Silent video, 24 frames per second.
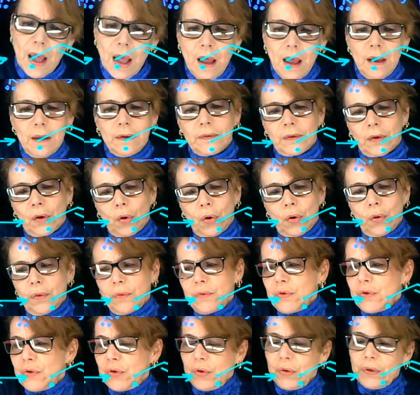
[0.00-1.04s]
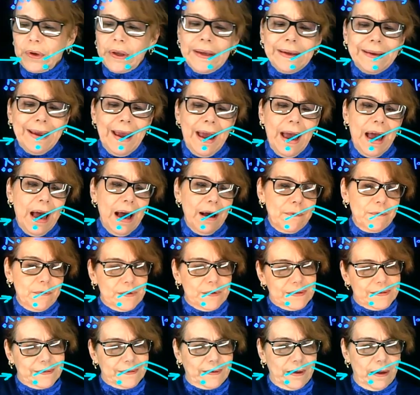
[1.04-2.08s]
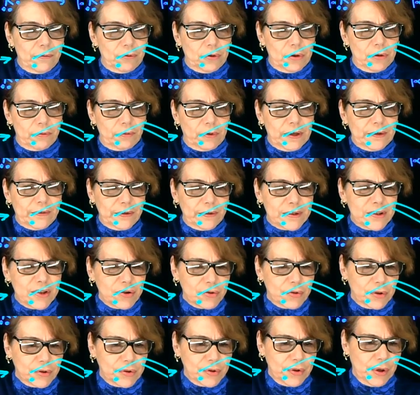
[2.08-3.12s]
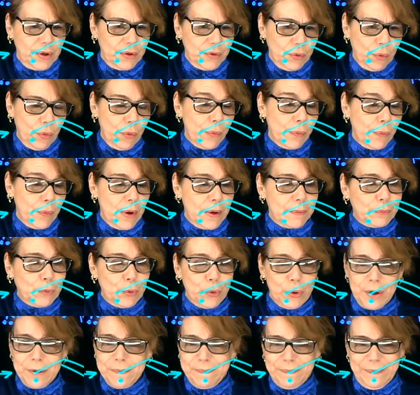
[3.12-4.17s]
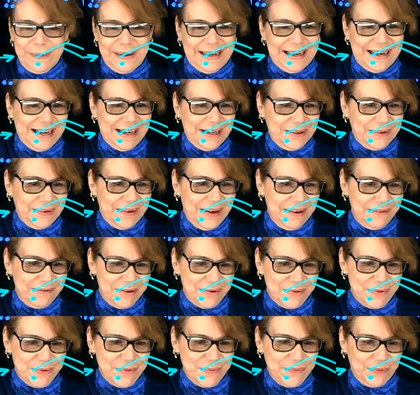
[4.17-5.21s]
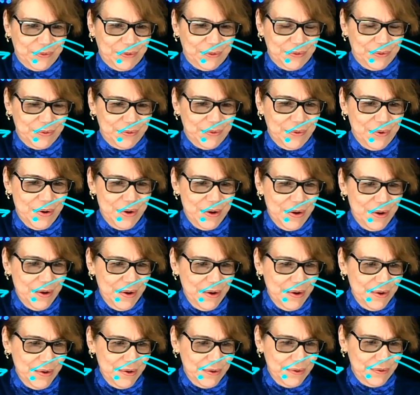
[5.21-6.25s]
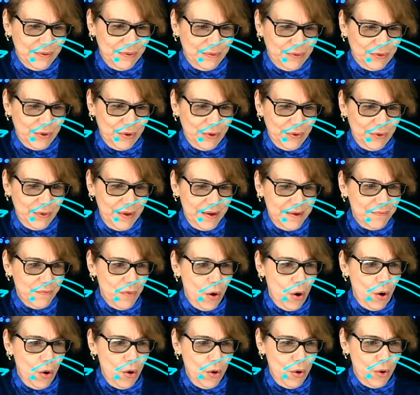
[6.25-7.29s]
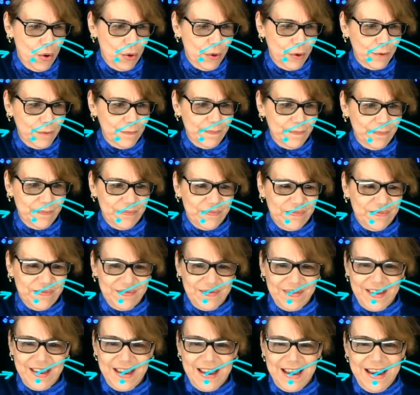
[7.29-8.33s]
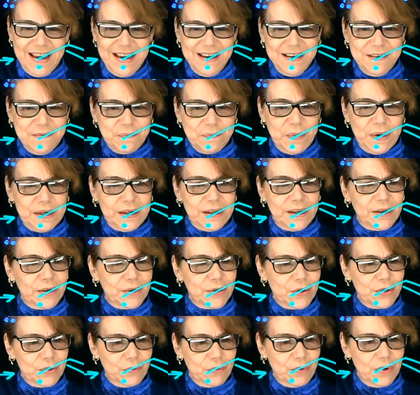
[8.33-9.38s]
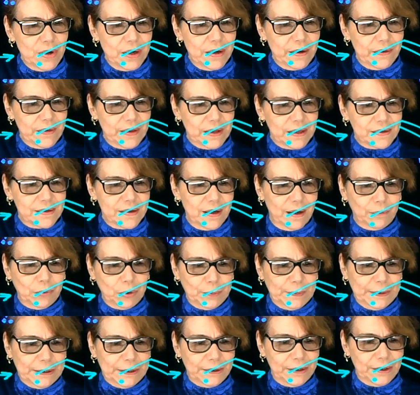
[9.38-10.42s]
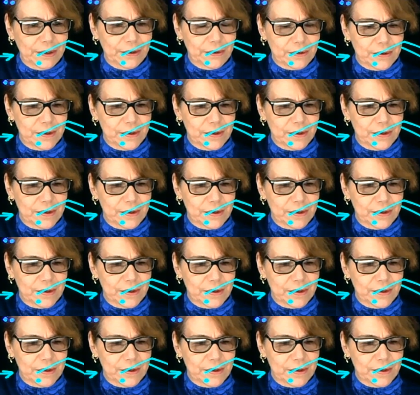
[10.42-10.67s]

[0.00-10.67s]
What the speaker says: So you can have several resonance structures and one more, but I don't have a room to draw them all. But here you will have a double bond here,